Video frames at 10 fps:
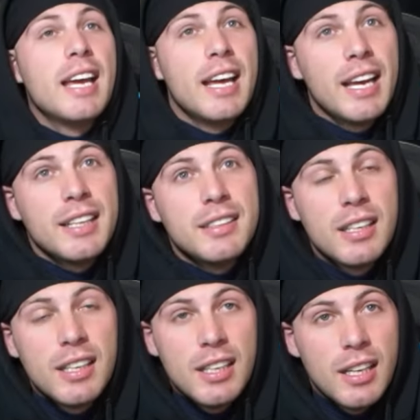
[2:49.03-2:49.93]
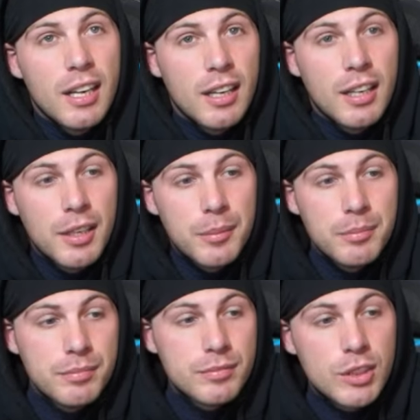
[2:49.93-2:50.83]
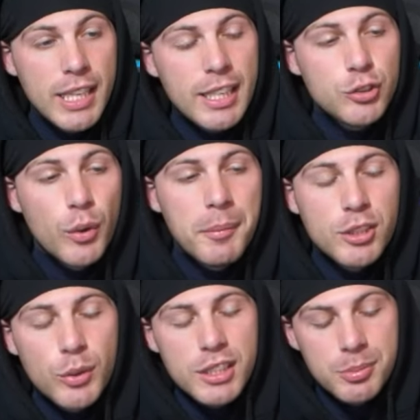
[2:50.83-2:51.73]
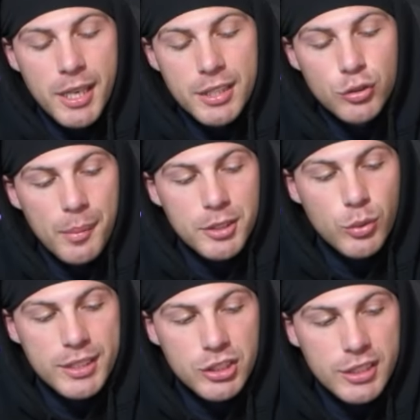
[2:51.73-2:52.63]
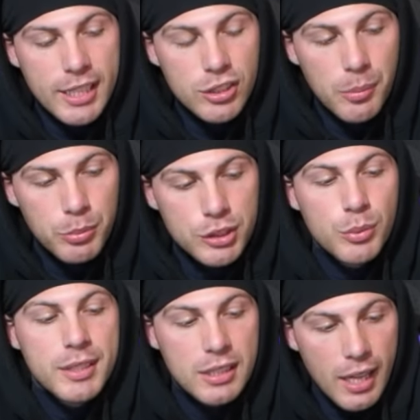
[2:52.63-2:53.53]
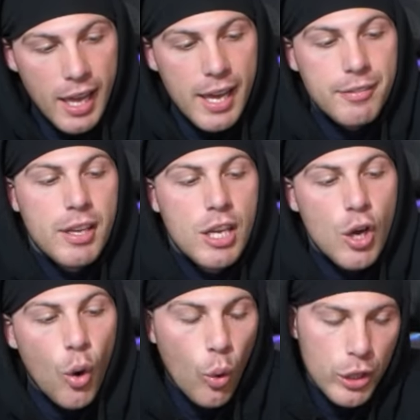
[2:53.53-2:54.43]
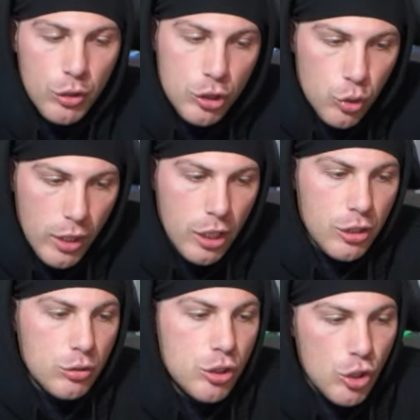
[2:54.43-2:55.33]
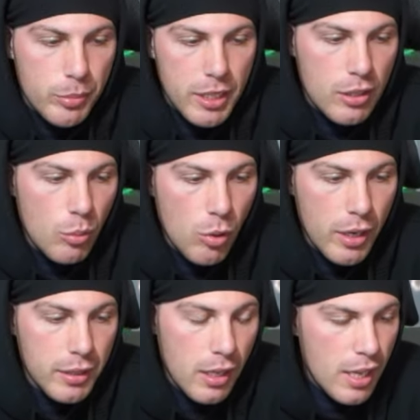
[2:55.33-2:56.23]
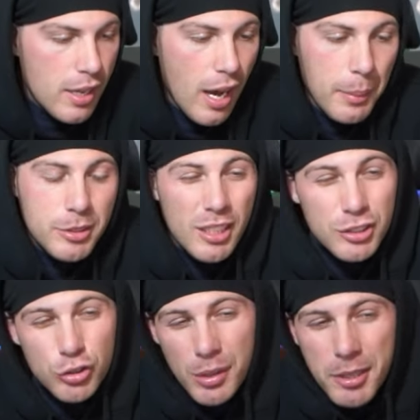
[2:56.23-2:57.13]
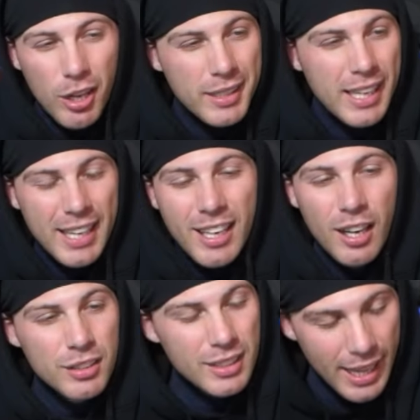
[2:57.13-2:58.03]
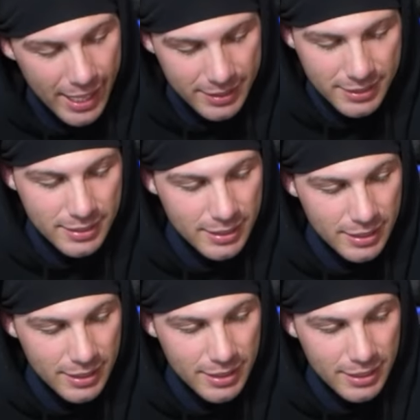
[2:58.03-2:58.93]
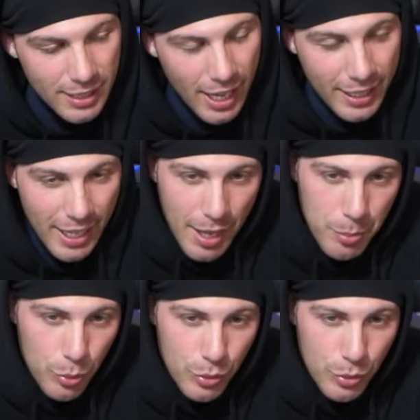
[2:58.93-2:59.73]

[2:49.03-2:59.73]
And then join my Twitch, man. Join my Twitch. Catch up with you in the live. Or you could join on YouTube, either one. I'm done streaming on Kick unless I gamble.